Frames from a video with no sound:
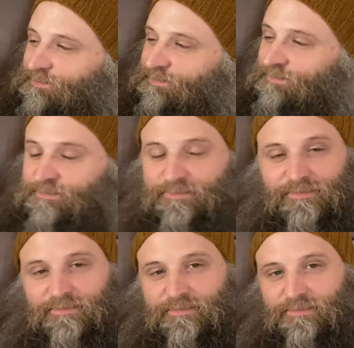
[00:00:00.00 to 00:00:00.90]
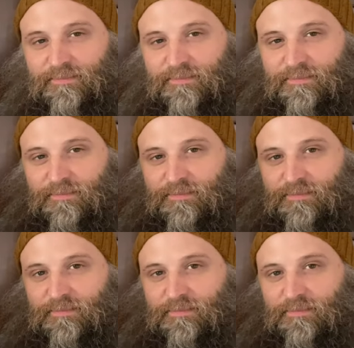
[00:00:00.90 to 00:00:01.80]

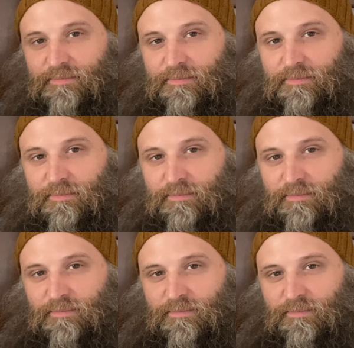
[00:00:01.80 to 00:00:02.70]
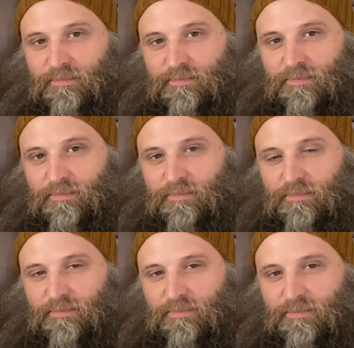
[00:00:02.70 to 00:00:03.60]

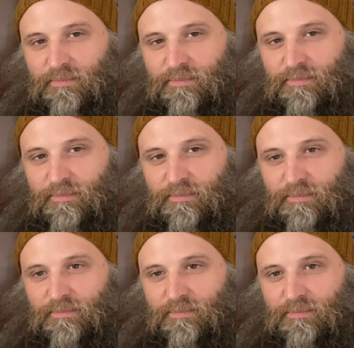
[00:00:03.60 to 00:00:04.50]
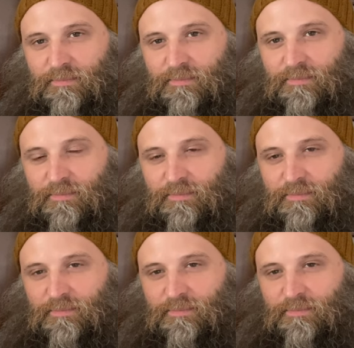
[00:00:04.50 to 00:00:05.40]

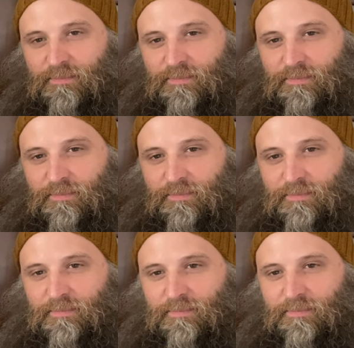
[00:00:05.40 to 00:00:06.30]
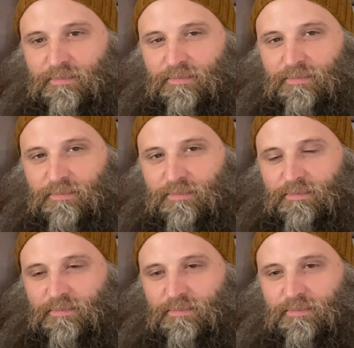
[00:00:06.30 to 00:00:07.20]

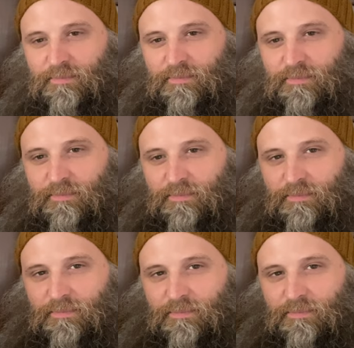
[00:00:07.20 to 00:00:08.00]
The person shown says nothing.